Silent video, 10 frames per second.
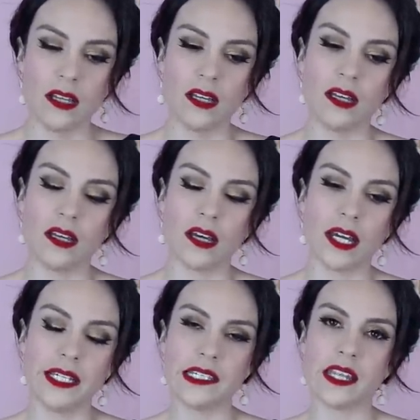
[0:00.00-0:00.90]

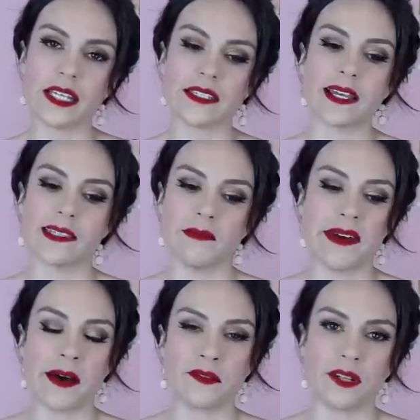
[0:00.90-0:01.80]
I need to like set
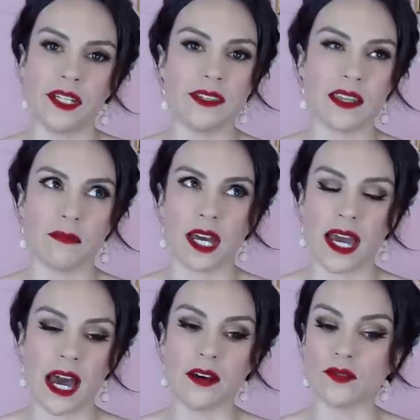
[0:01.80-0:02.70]
some boundaries in
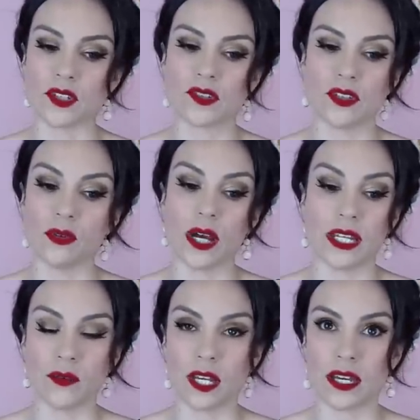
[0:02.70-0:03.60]
my house too
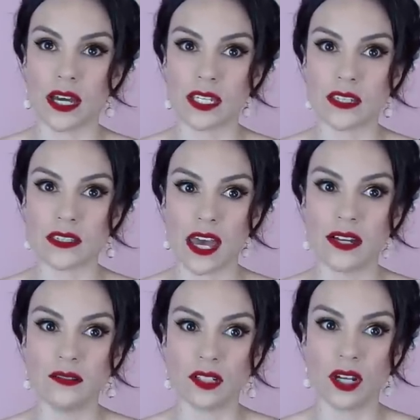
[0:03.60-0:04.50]
anyway, guys, because
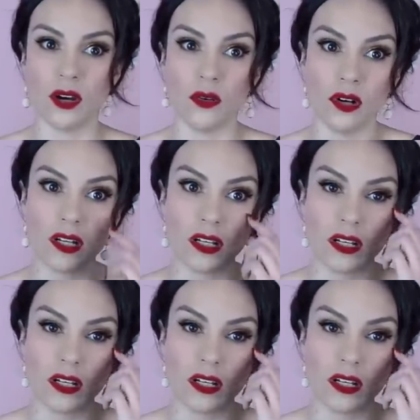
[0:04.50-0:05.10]
I don't know.